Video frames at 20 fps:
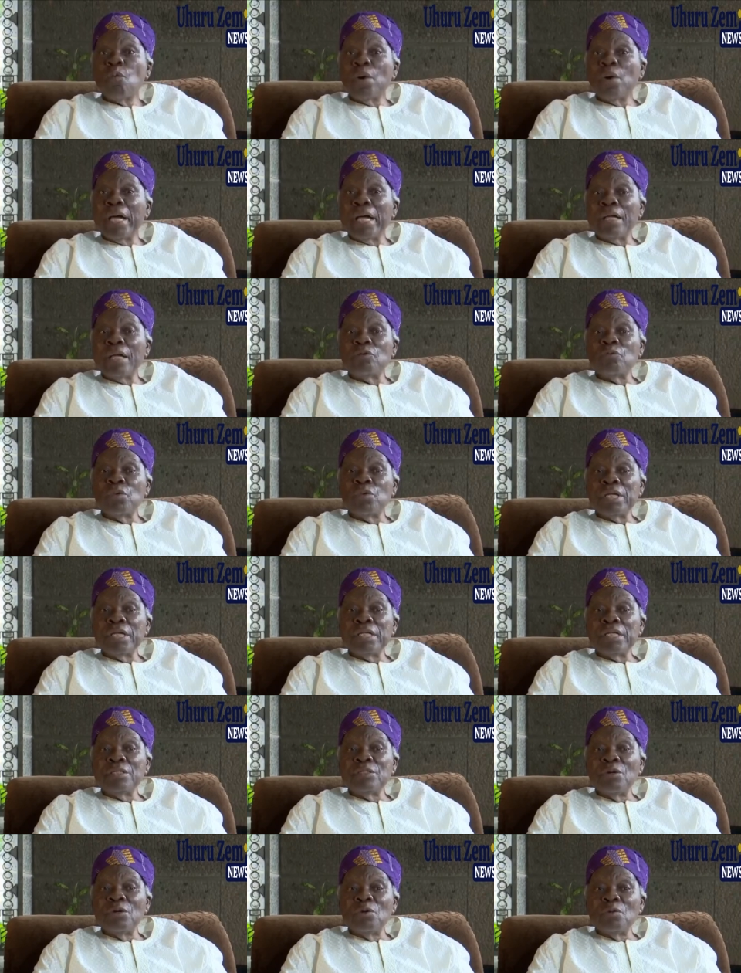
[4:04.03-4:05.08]
Well, we
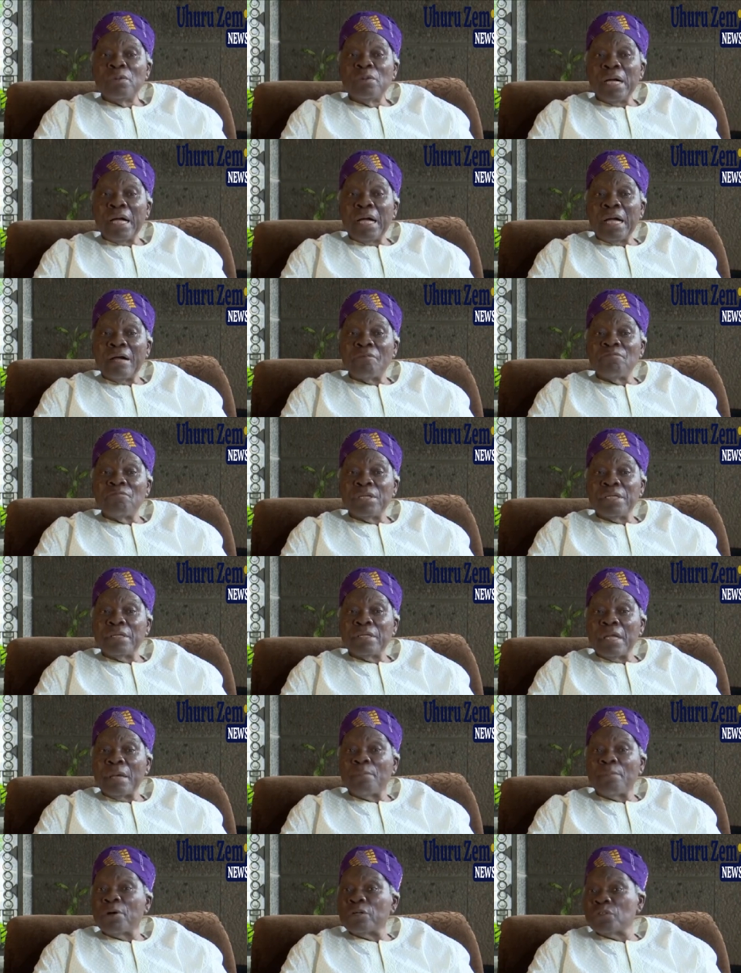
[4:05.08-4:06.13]
Yoruba have been
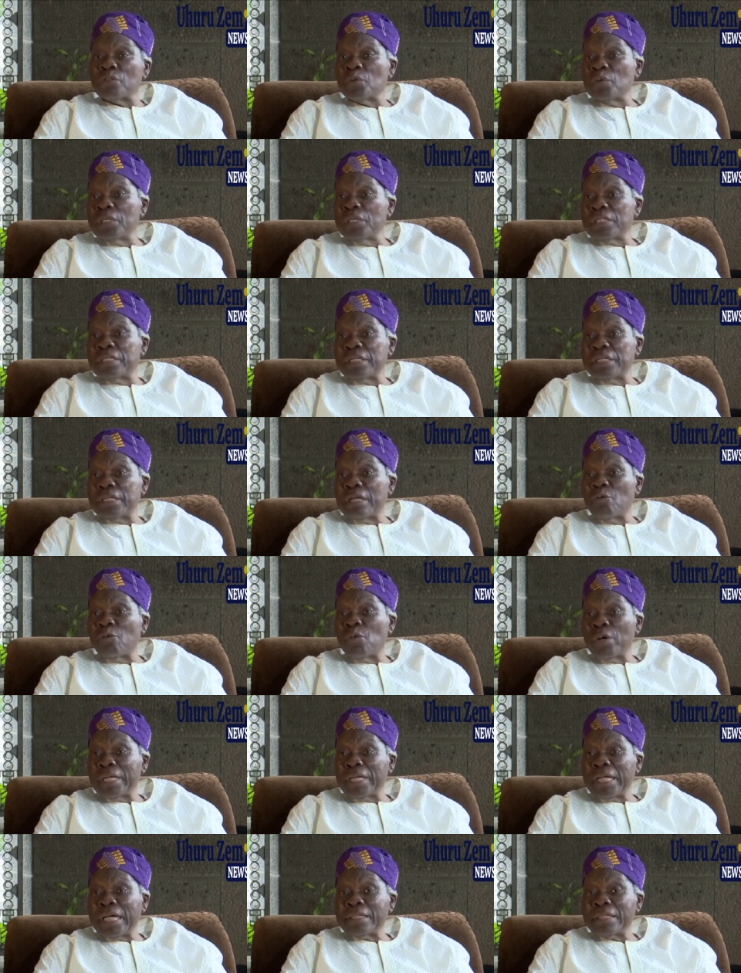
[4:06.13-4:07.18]
uh, pursuing it in a
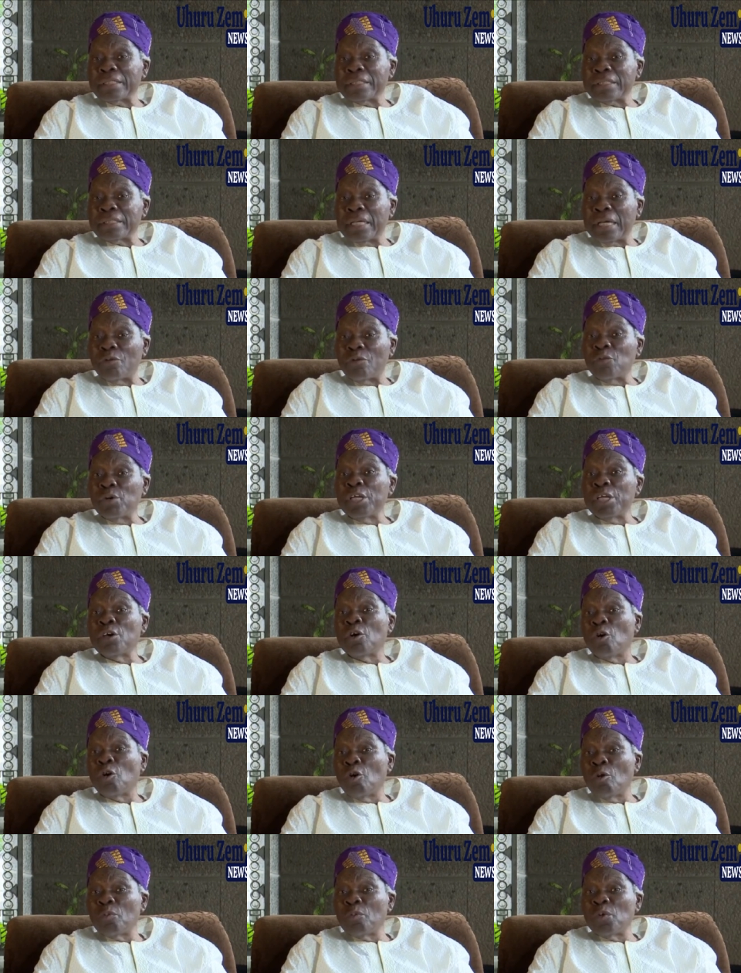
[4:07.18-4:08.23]
way that uh, we
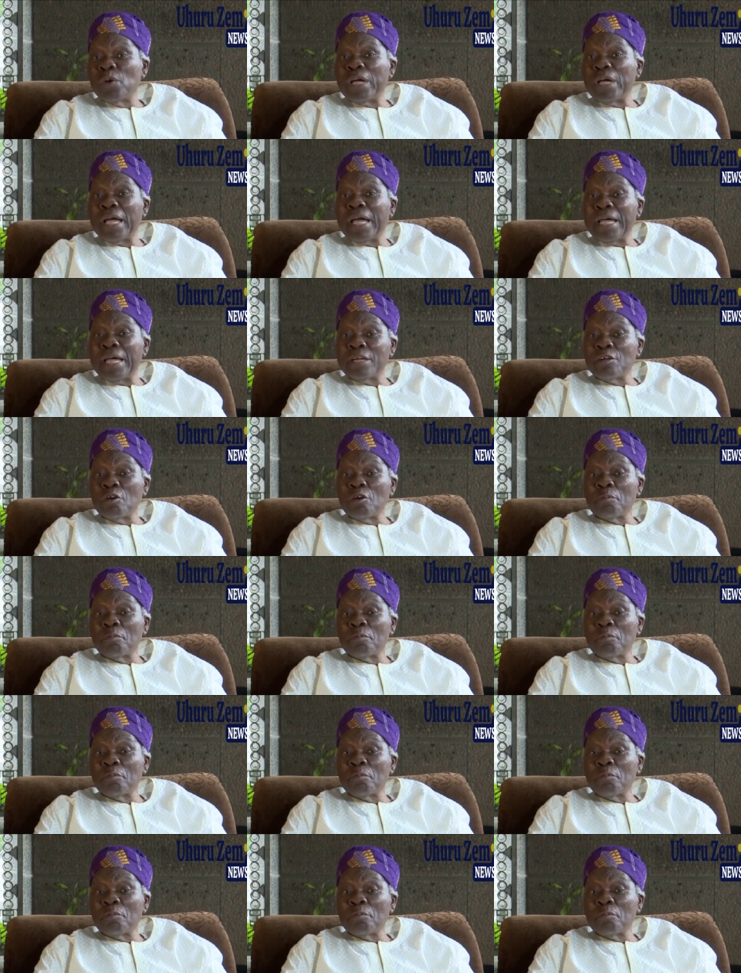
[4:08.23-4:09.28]
hope will end up
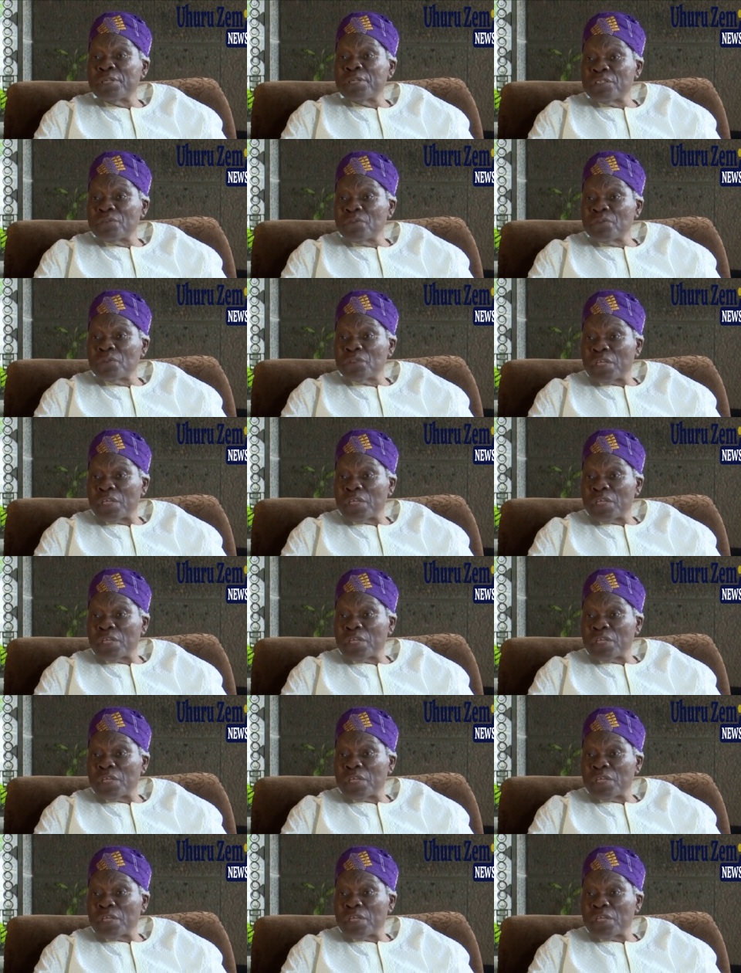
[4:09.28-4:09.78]
in a peaceful